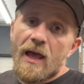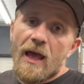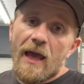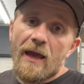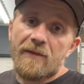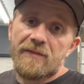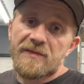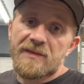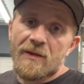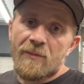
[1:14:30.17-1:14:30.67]

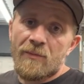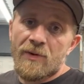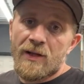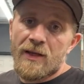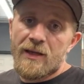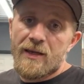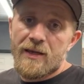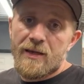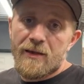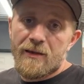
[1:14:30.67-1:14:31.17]
If
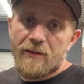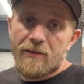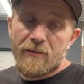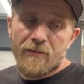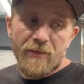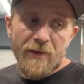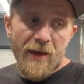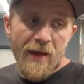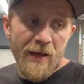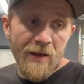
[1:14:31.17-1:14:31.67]
somebody
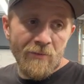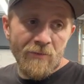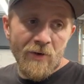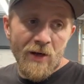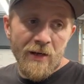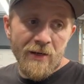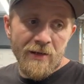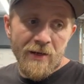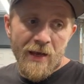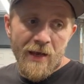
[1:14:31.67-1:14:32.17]
came
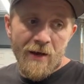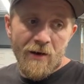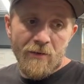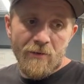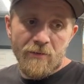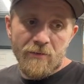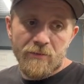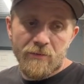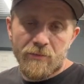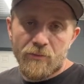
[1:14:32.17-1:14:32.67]
right
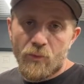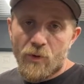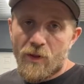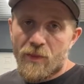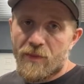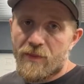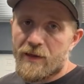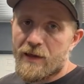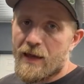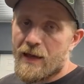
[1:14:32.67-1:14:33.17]
now
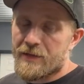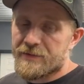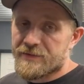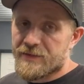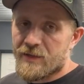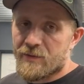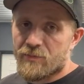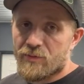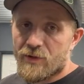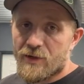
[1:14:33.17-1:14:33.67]
with the
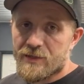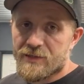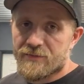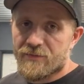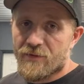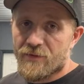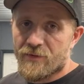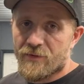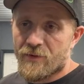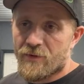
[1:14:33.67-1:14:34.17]
asking price
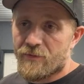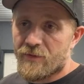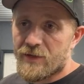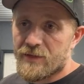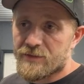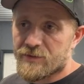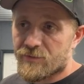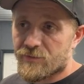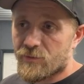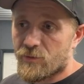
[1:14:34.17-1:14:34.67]
for the Nova
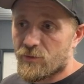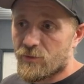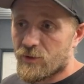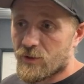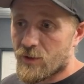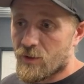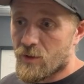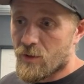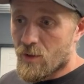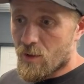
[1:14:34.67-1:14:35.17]
as a
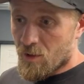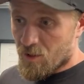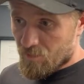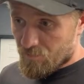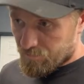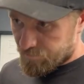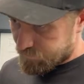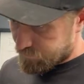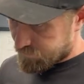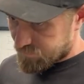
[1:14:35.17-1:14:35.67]
roller,
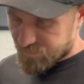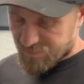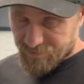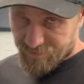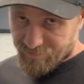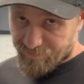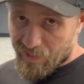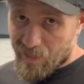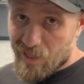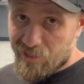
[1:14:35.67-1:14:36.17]

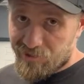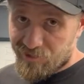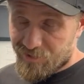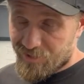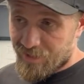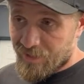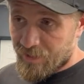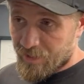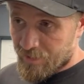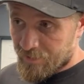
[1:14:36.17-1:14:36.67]
cash in
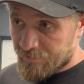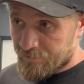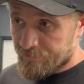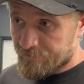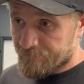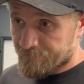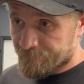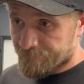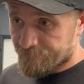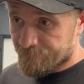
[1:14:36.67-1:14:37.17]
hand,
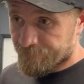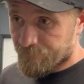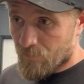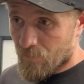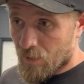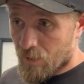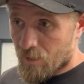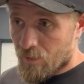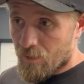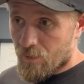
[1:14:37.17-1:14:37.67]

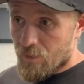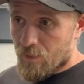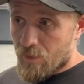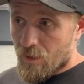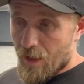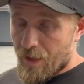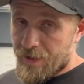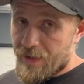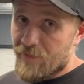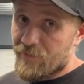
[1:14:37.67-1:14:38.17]

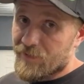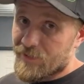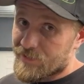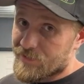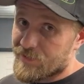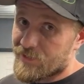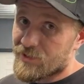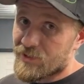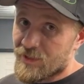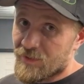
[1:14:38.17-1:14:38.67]
I'd have a
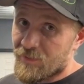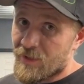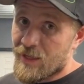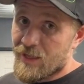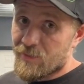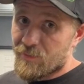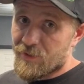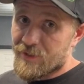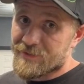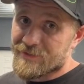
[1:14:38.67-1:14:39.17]
decision to
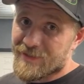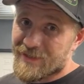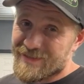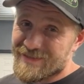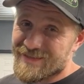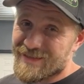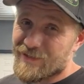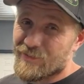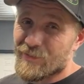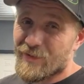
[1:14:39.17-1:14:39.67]
make because, like I
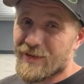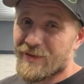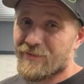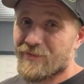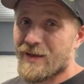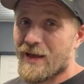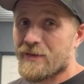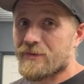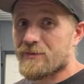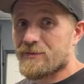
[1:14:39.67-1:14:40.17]
said, we've
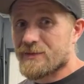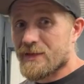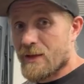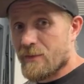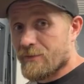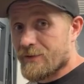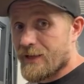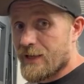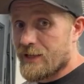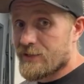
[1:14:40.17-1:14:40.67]
got those
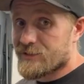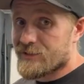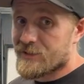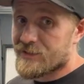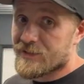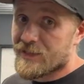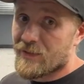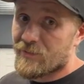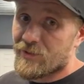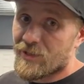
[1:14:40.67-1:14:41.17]

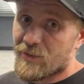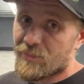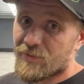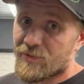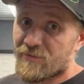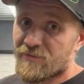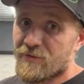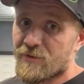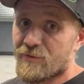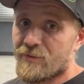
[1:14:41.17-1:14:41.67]
obligations coming up in
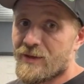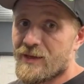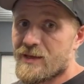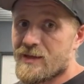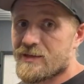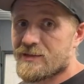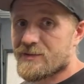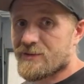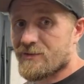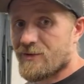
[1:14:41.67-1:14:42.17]
a few
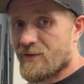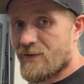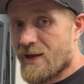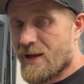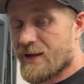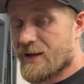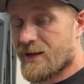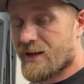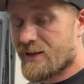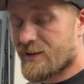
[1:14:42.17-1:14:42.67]
weeks and all
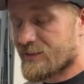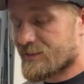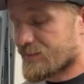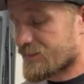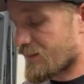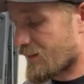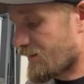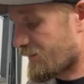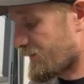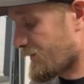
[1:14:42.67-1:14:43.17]
that kind of
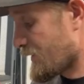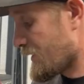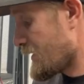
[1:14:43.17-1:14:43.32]
stuff.